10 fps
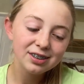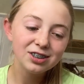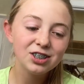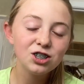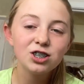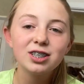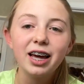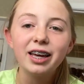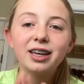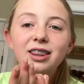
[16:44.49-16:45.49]
She's just
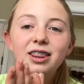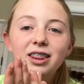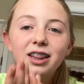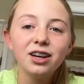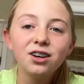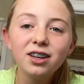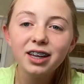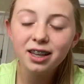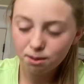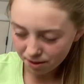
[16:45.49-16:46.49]
like
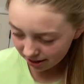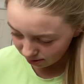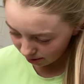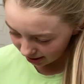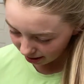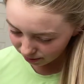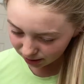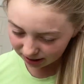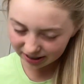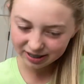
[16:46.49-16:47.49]
literally the best horse ever.